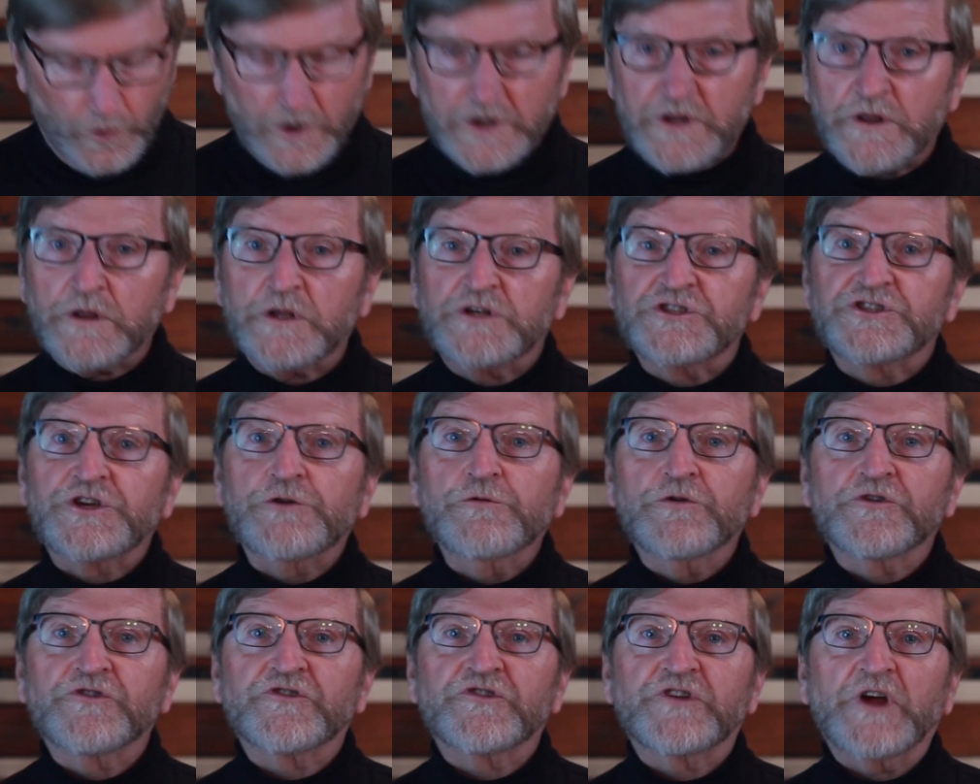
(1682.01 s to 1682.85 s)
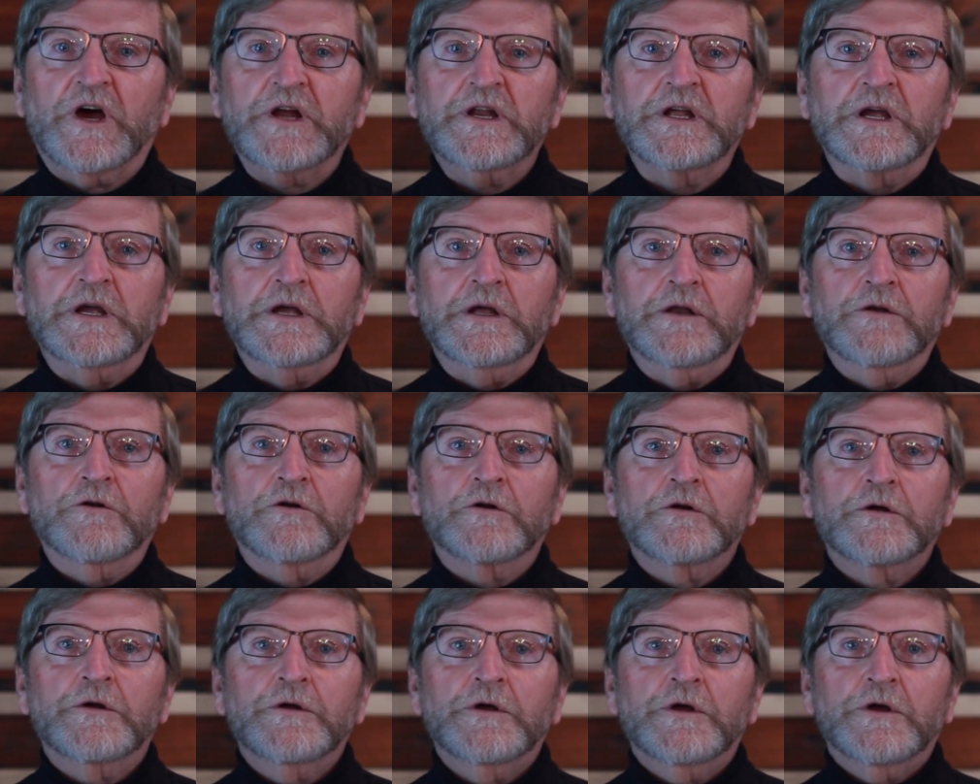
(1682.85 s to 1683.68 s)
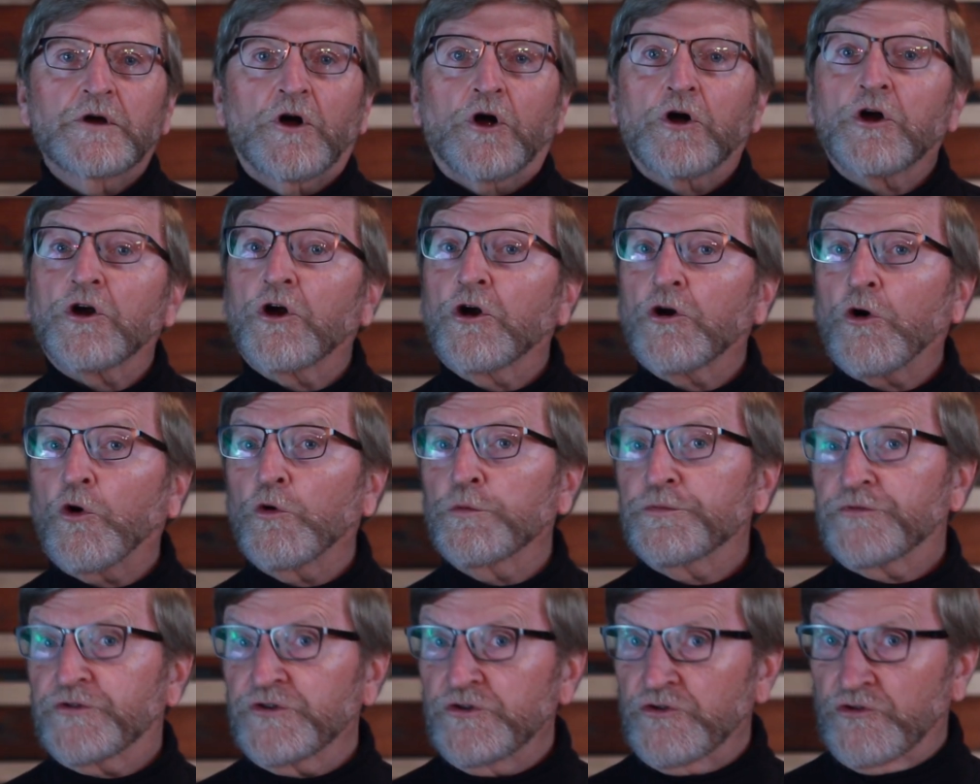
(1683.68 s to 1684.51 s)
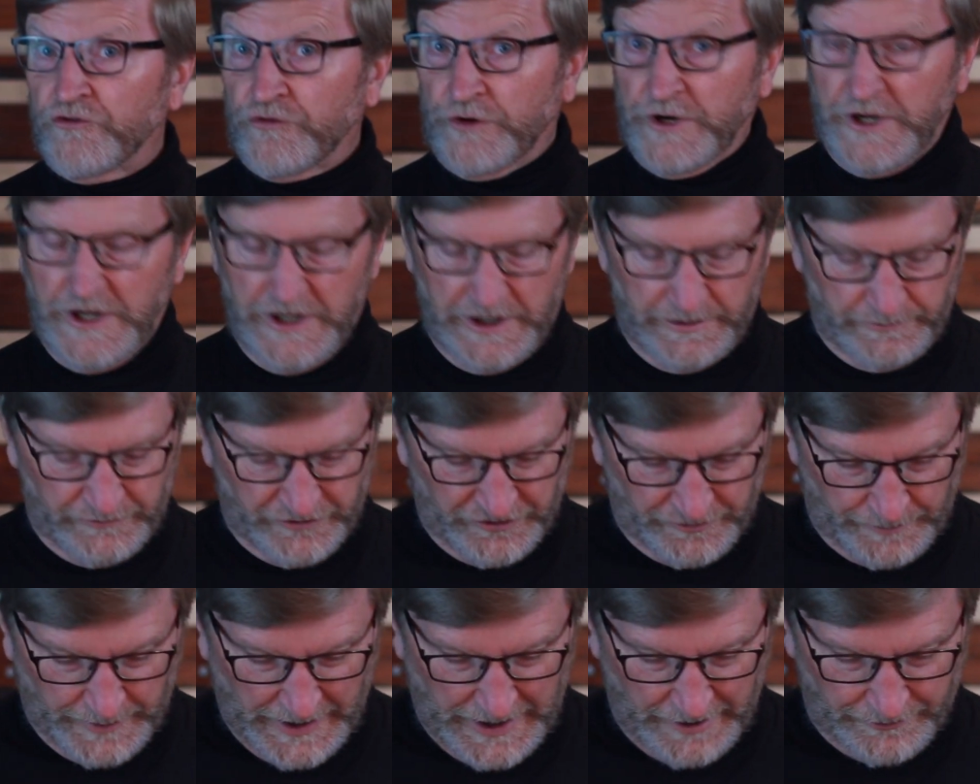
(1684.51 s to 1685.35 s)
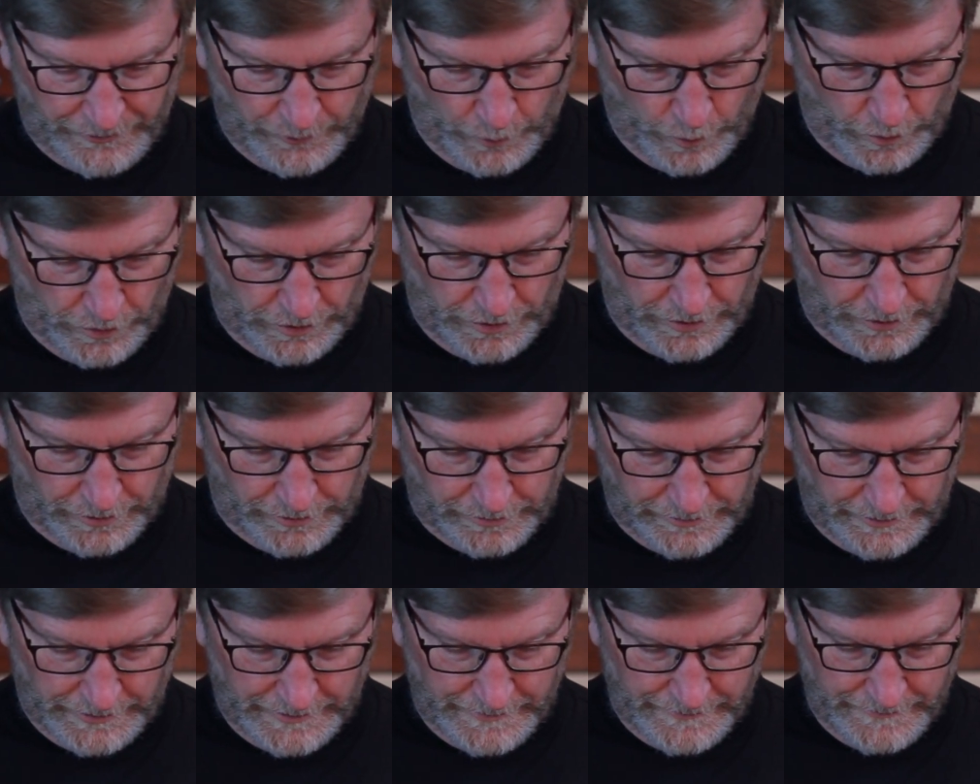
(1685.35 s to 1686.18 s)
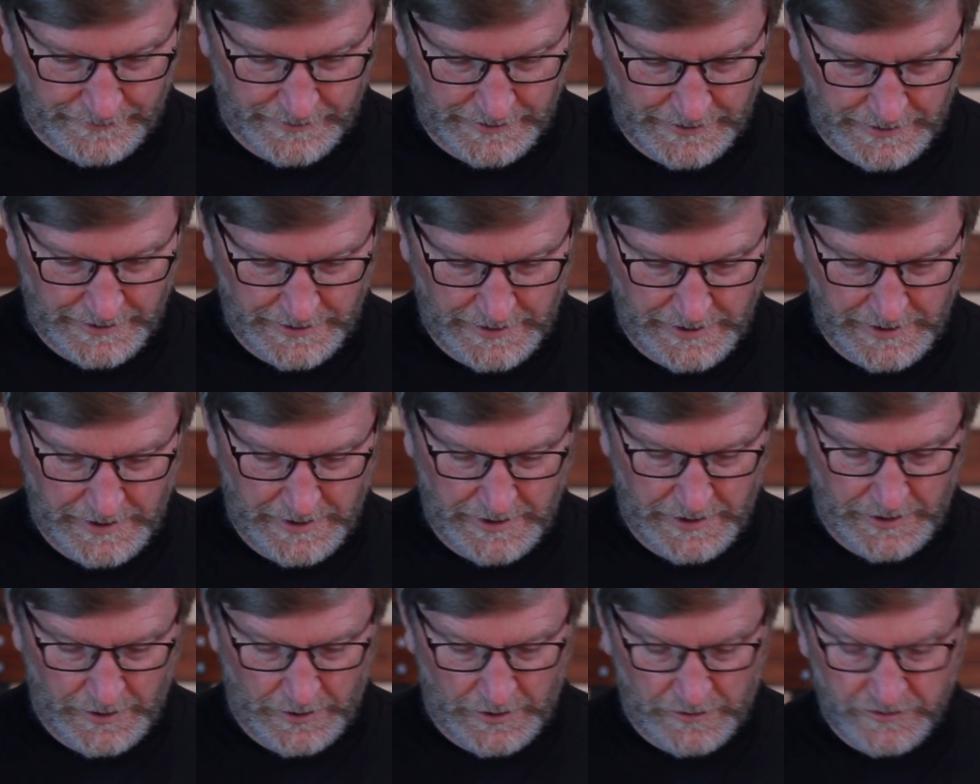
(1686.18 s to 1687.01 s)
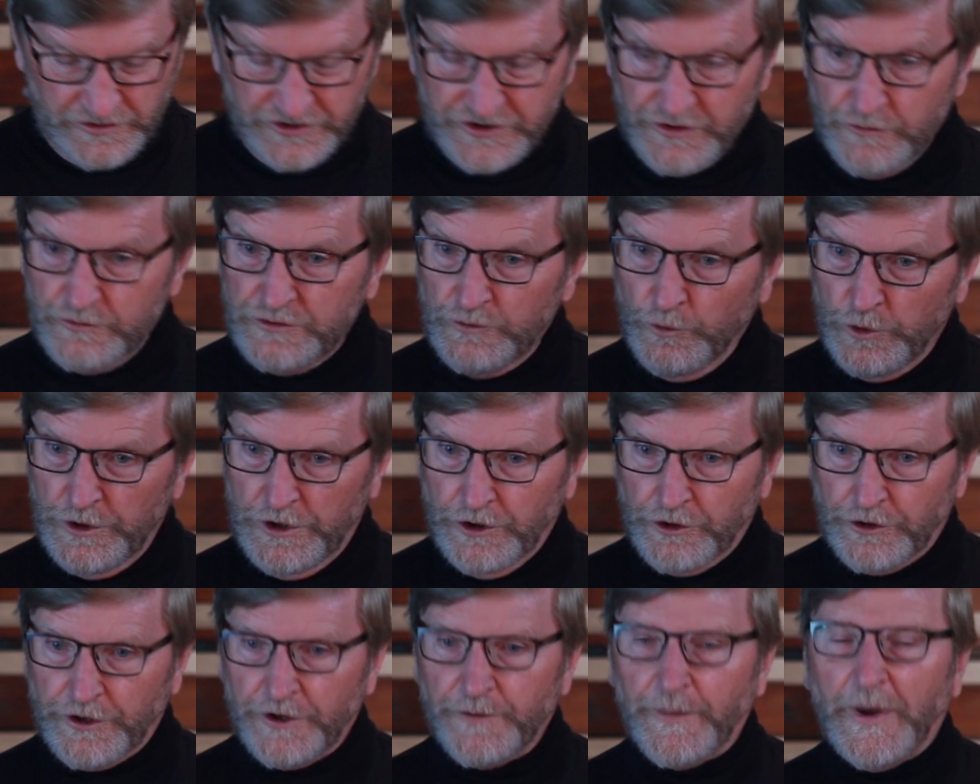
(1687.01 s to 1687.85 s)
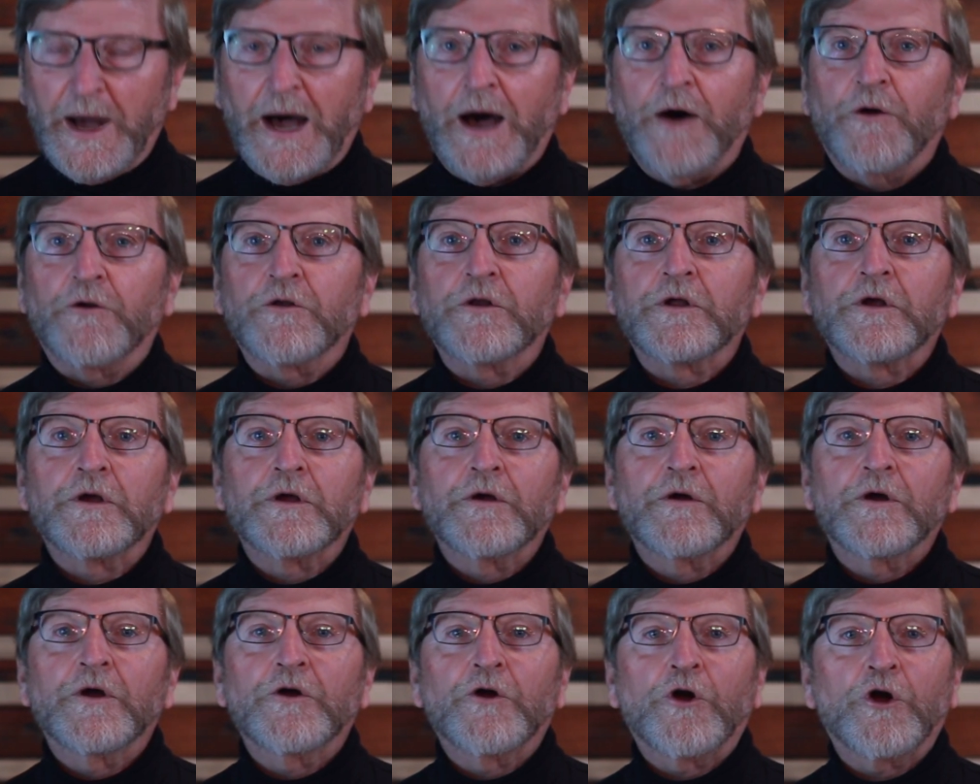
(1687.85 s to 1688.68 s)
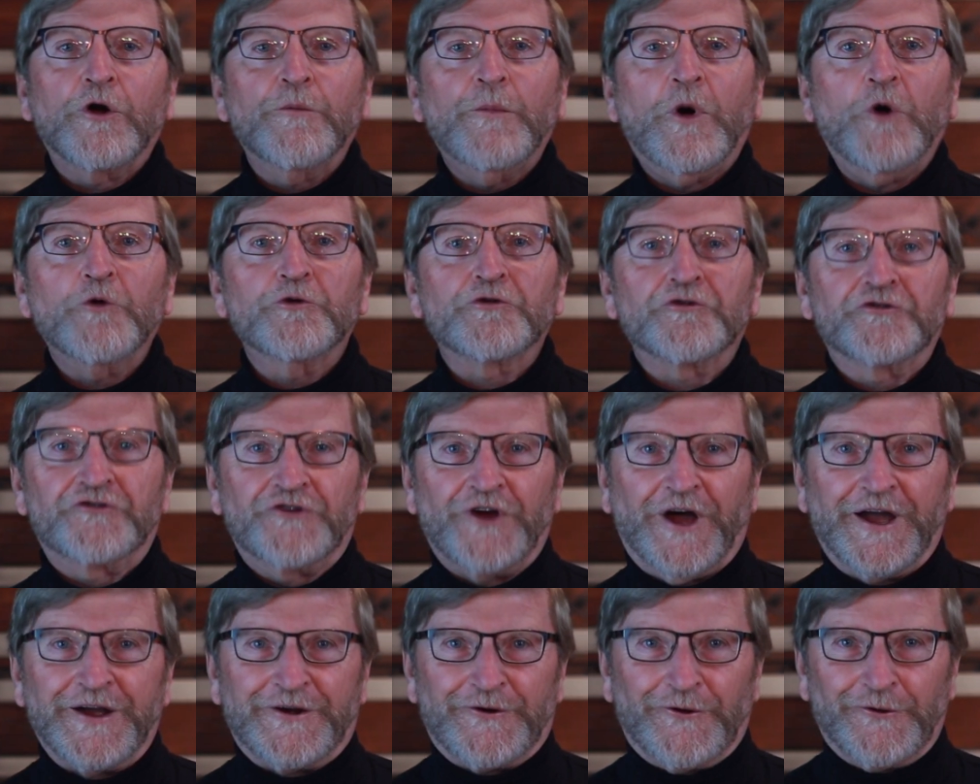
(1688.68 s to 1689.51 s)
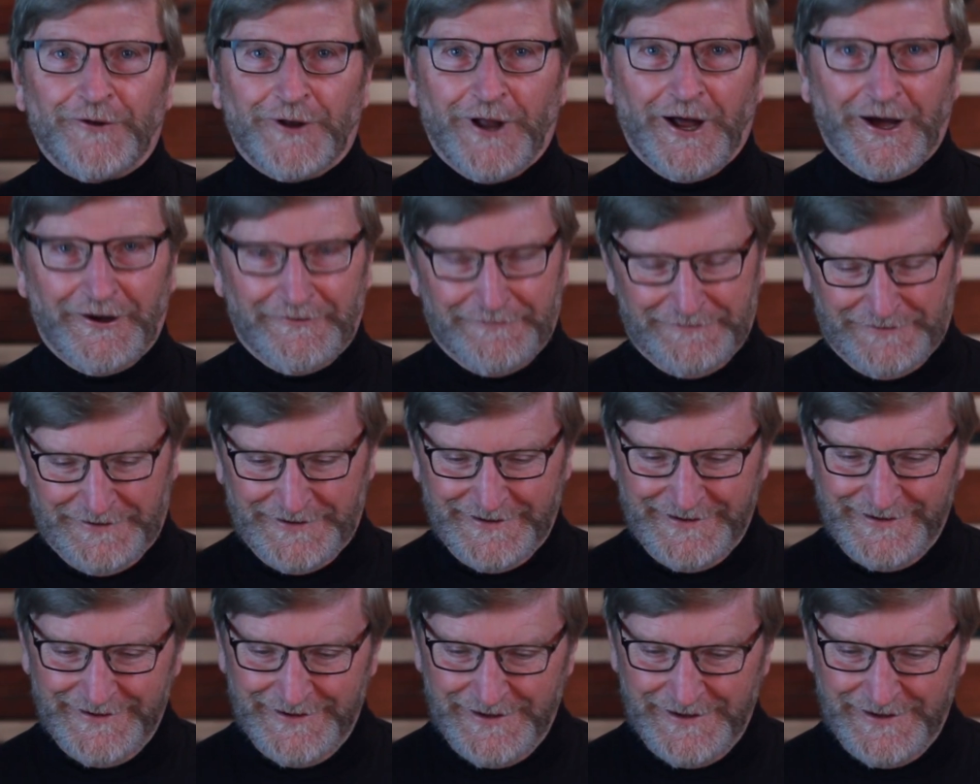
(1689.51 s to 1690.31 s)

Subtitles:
what she was studying, her hopes and dreams about the world. We learned about her motorcycle love.